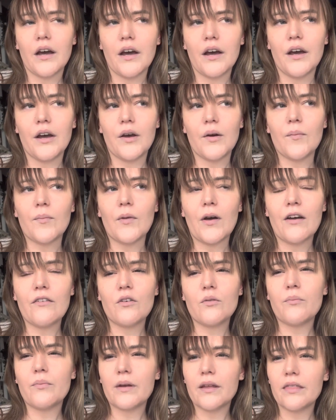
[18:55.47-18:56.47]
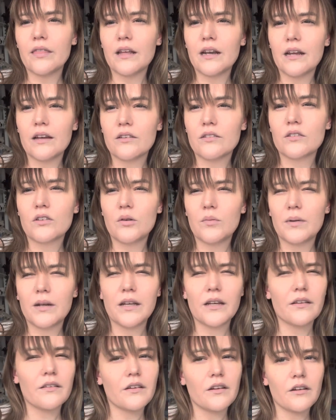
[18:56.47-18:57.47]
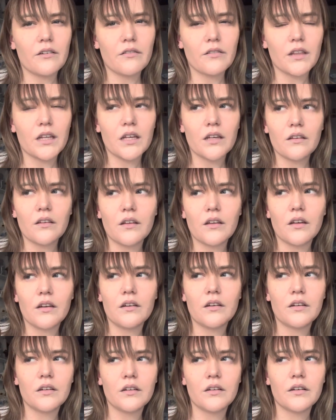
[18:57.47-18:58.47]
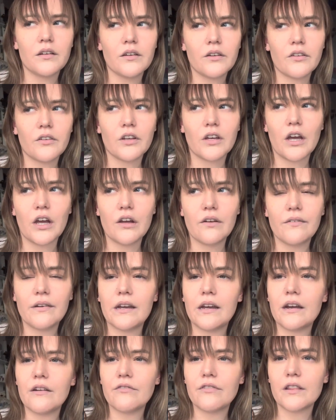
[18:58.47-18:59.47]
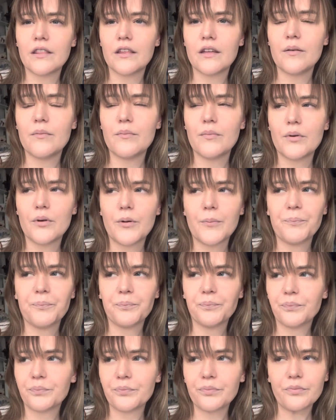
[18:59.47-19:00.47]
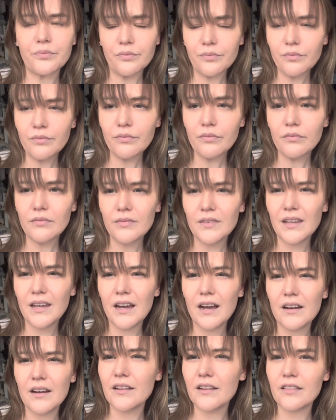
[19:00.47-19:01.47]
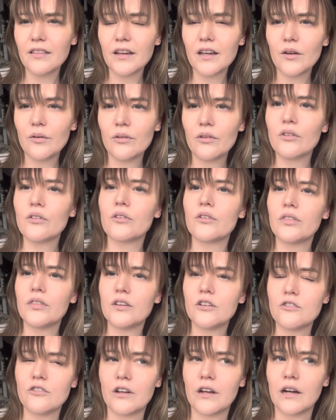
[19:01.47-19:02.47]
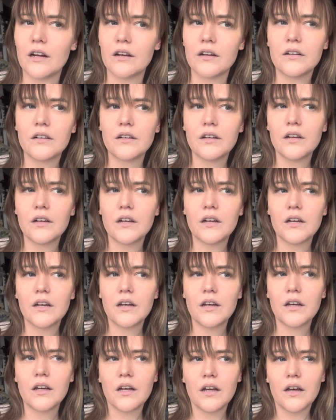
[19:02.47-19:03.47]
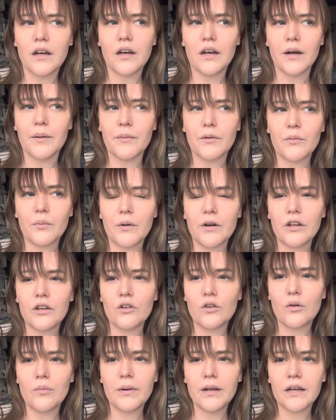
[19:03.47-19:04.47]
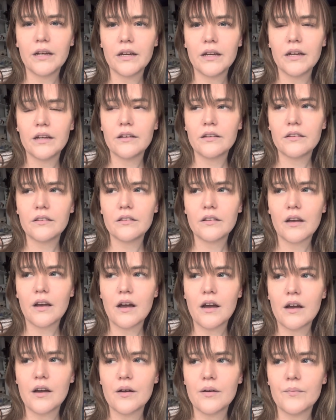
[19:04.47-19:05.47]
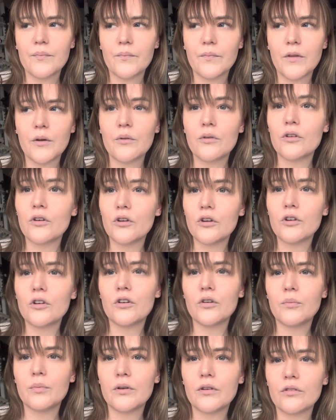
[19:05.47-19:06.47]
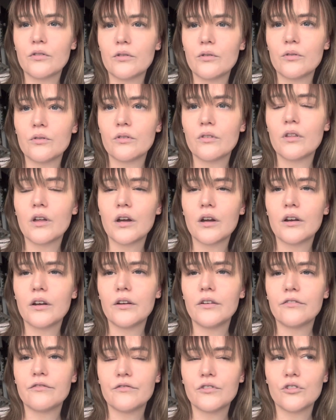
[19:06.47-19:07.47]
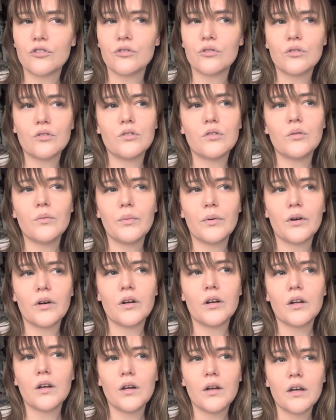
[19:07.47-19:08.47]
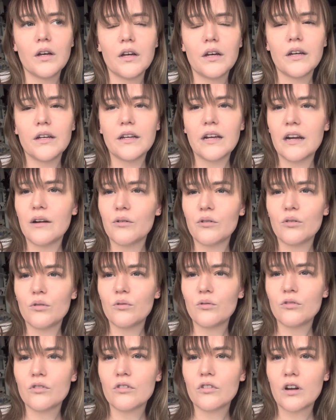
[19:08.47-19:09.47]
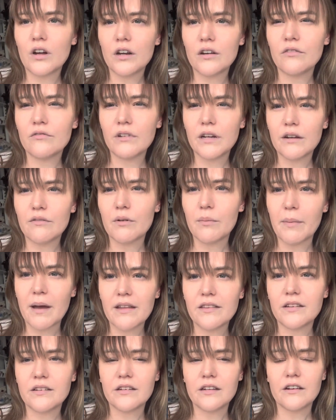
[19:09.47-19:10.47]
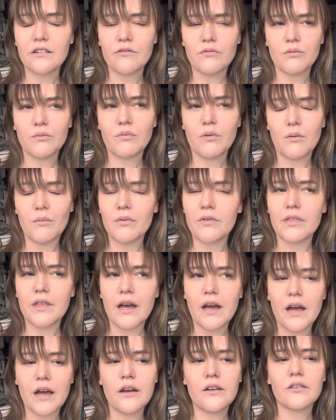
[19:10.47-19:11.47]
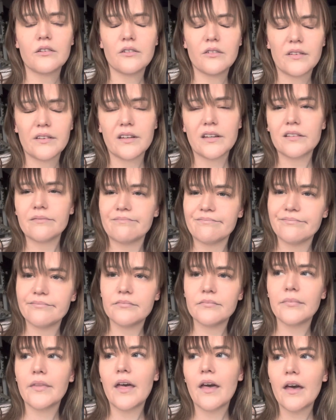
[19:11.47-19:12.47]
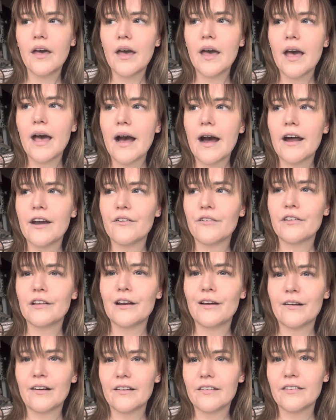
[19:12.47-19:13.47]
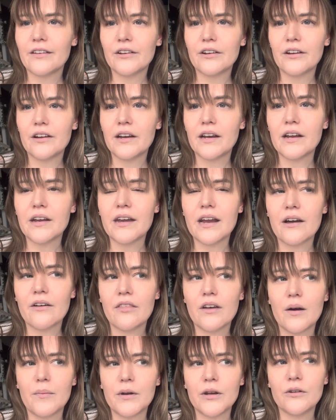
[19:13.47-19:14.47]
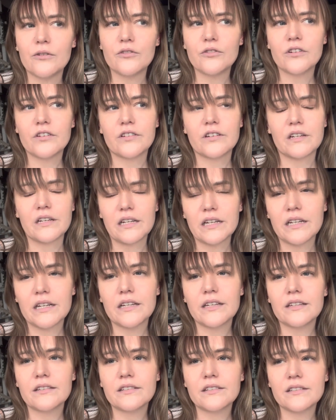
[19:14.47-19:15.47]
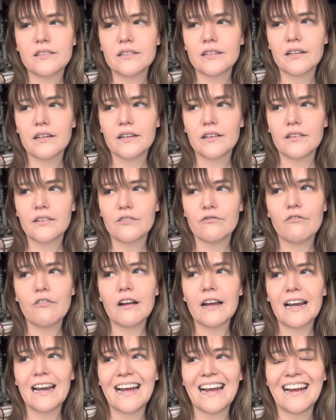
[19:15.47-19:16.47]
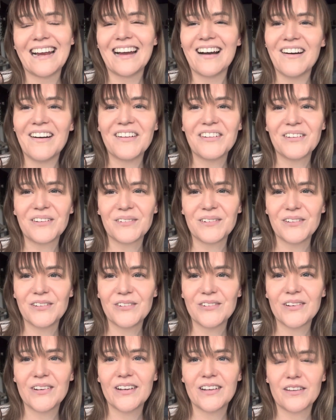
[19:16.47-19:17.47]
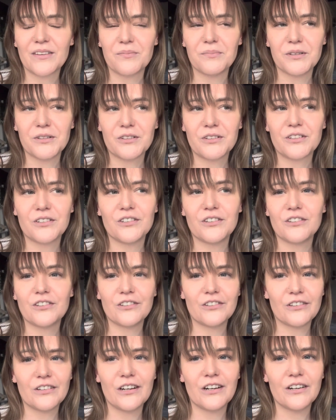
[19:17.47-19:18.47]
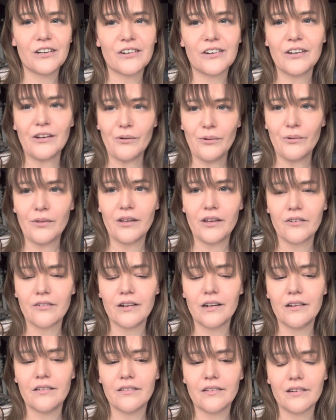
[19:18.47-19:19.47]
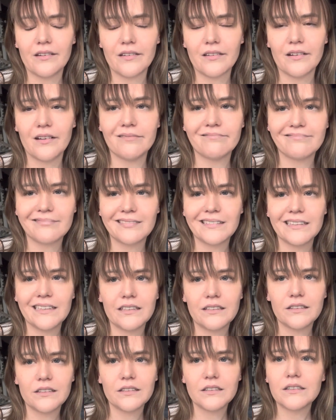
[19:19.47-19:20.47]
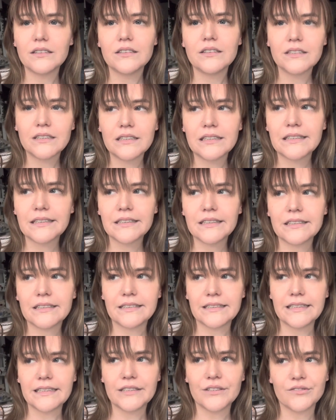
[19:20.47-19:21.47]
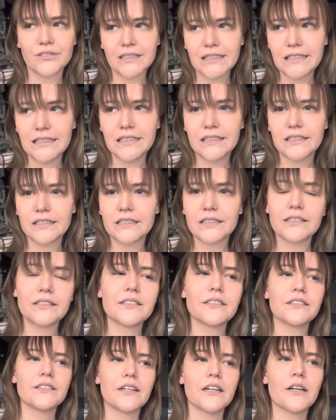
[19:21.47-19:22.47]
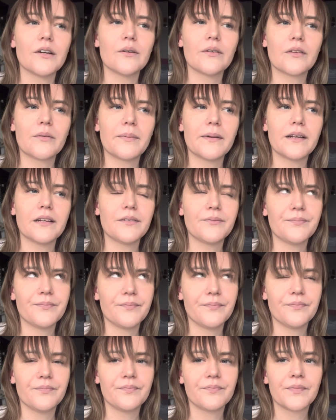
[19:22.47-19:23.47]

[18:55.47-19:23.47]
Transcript: Um, I haven't been the last couple of years, I don't think, because of COVID and everything, but yeah, think it was as good this year um, as what it normally is. Um, there was a good couple of stores though, like sure but yeah, it was all just kind of really repetitive what was there. So I was like, hmm. And obviously, like I said earlier, now that I'm a nutritionist, it's really hard to enjoy it as much because you just start looking at all the ingredients and it's like, this ain't great. So it's a bit like, hmm.